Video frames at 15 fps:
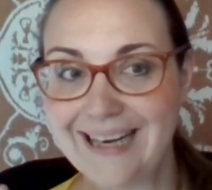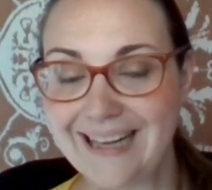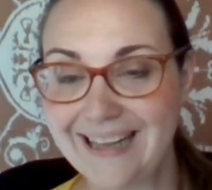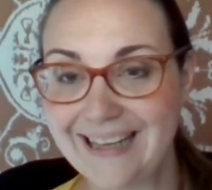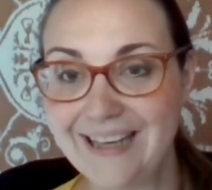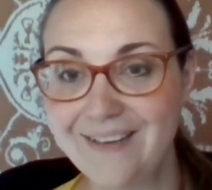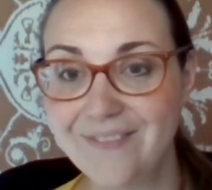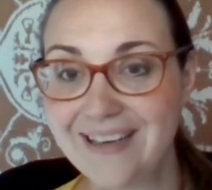
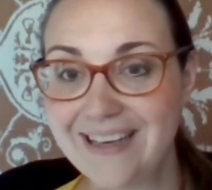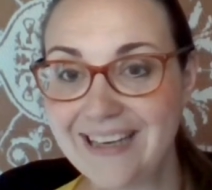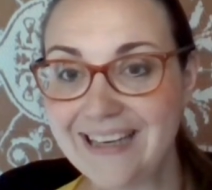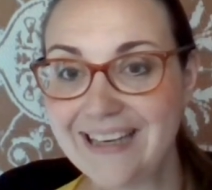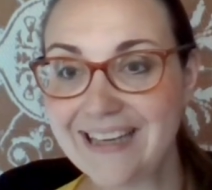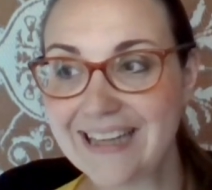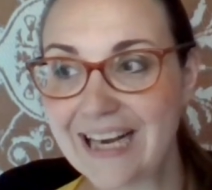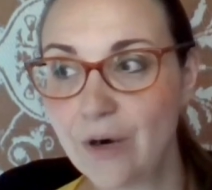And even
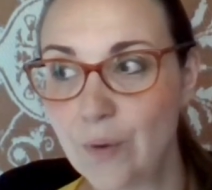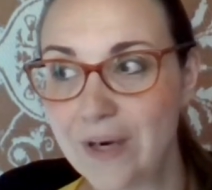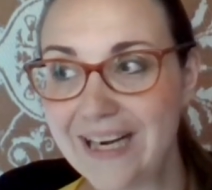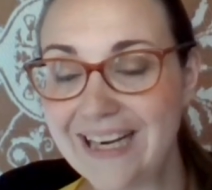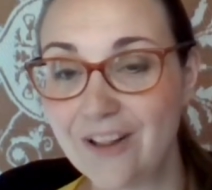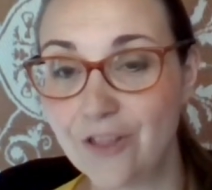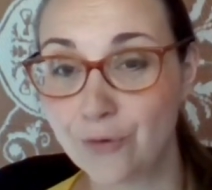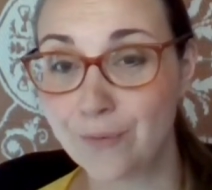eating that way
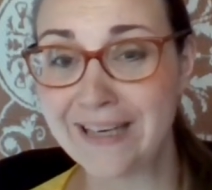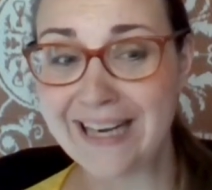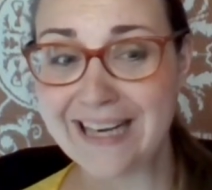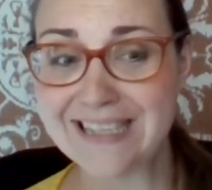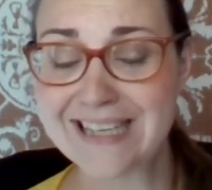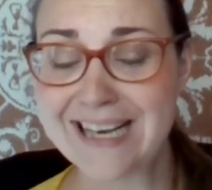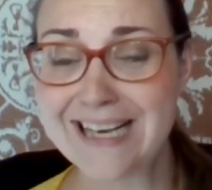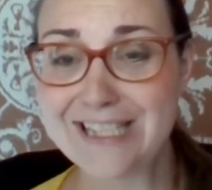in three
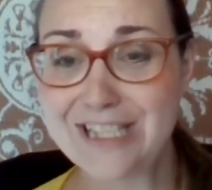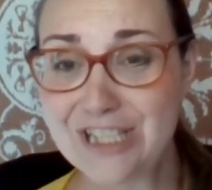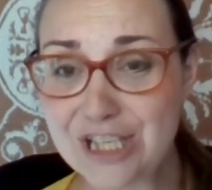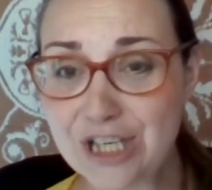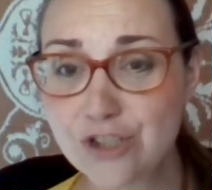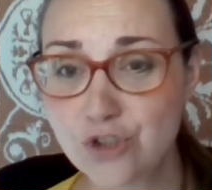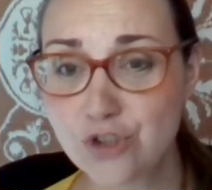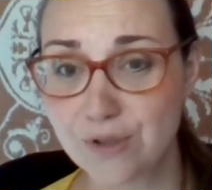days,
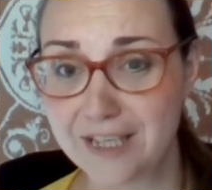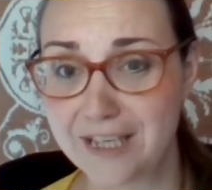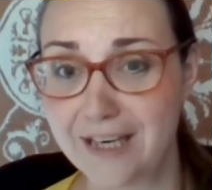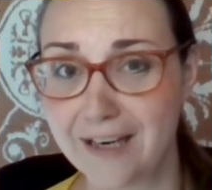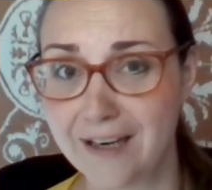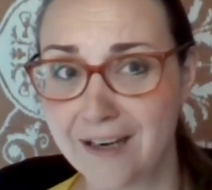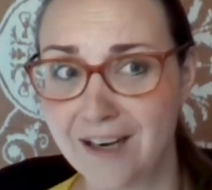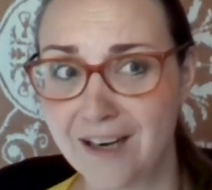still
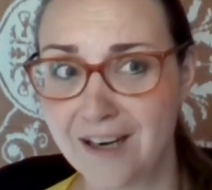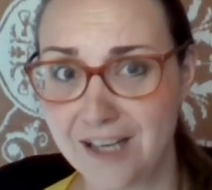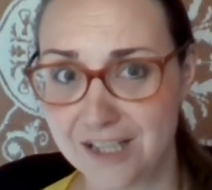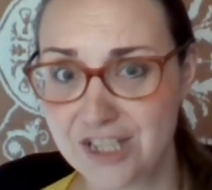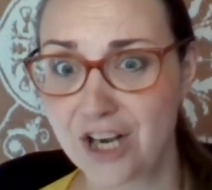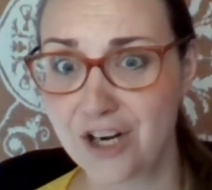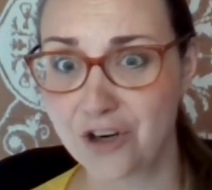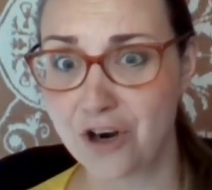drinking a
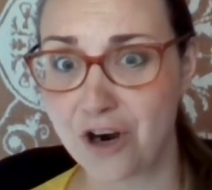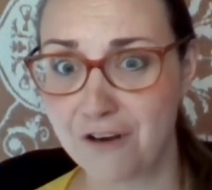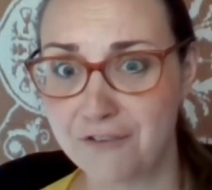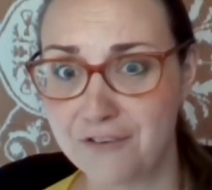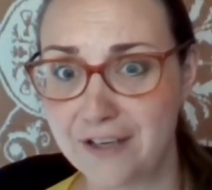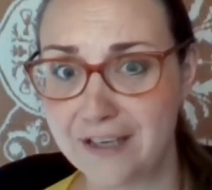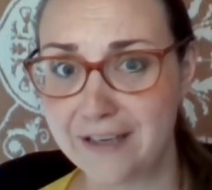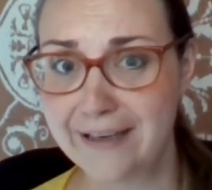ton of
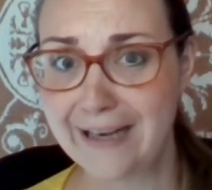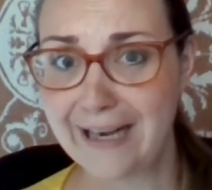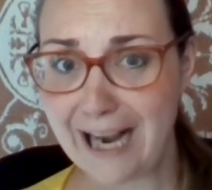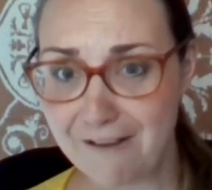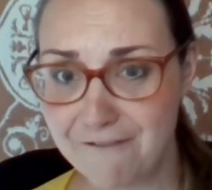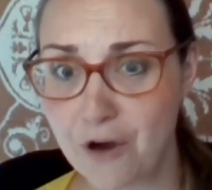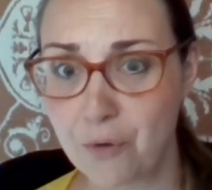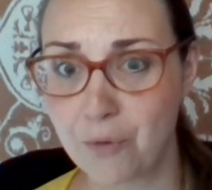coffee,
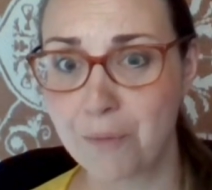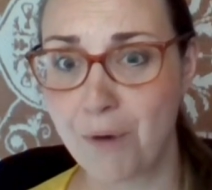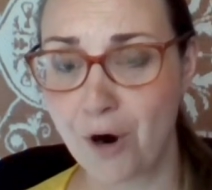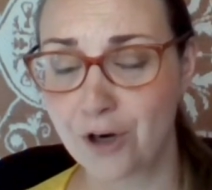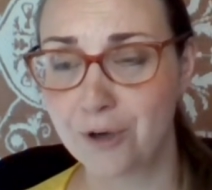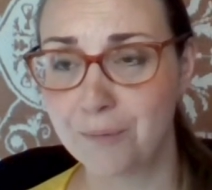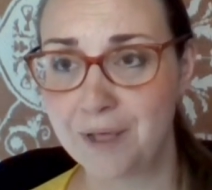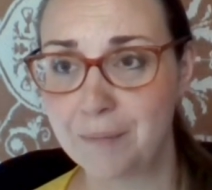I felt
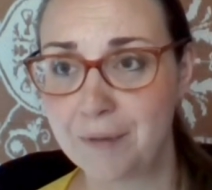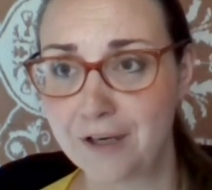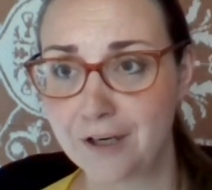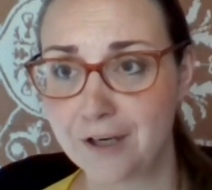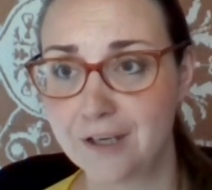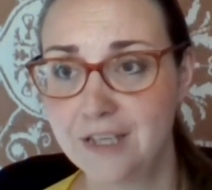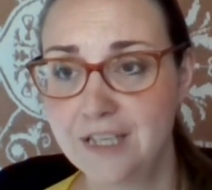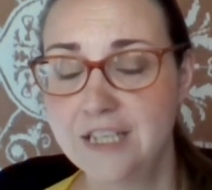remarkably
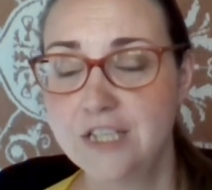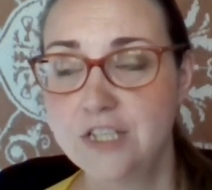better.